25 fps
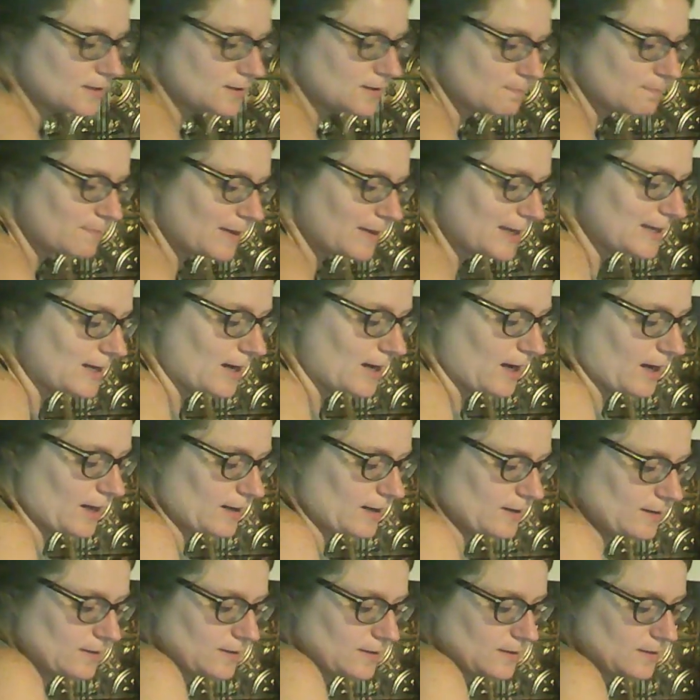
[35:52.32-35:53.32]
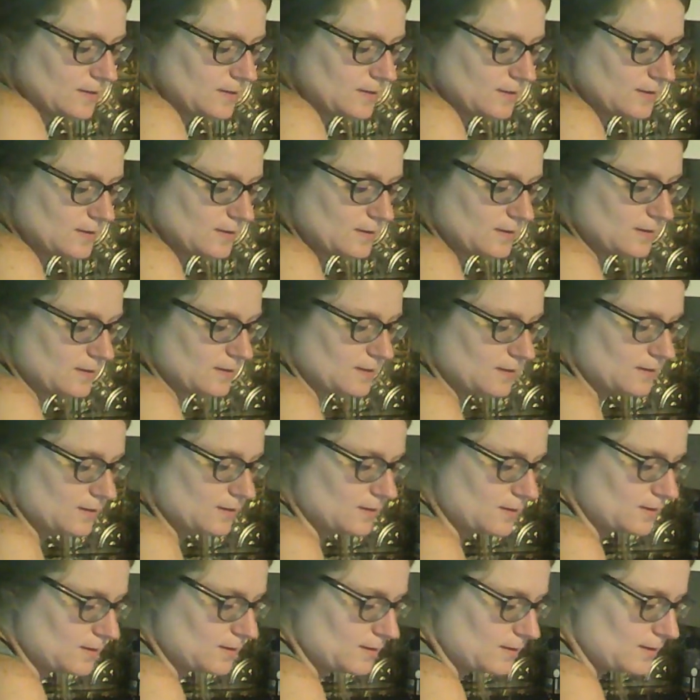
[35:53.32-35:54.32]
My God.
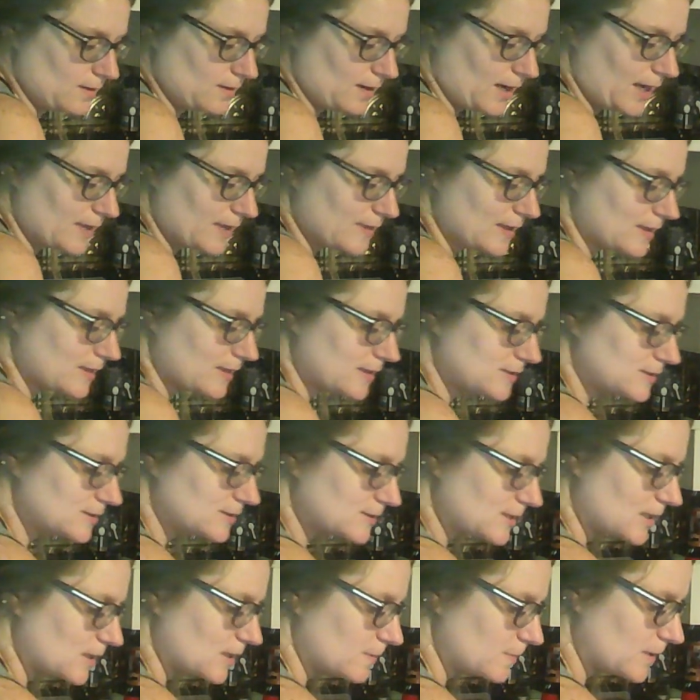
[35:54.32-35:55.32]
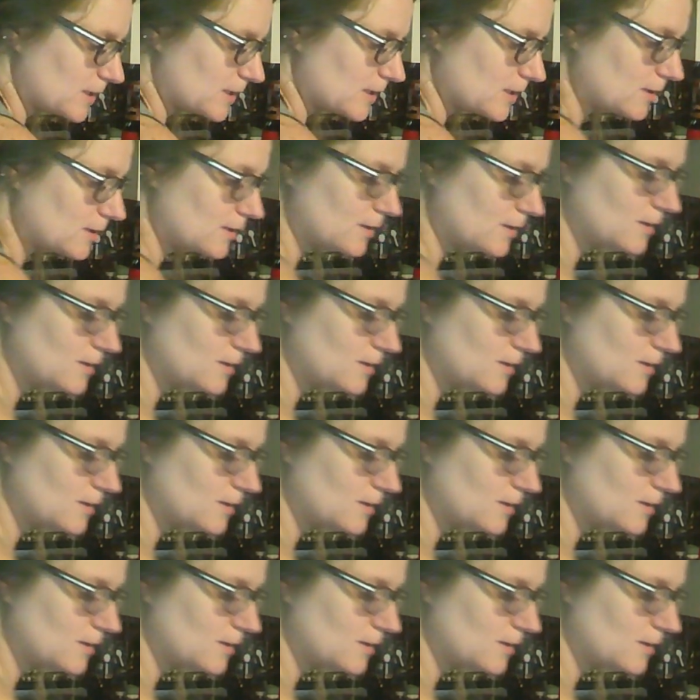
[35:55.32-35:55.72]
I think this is going to be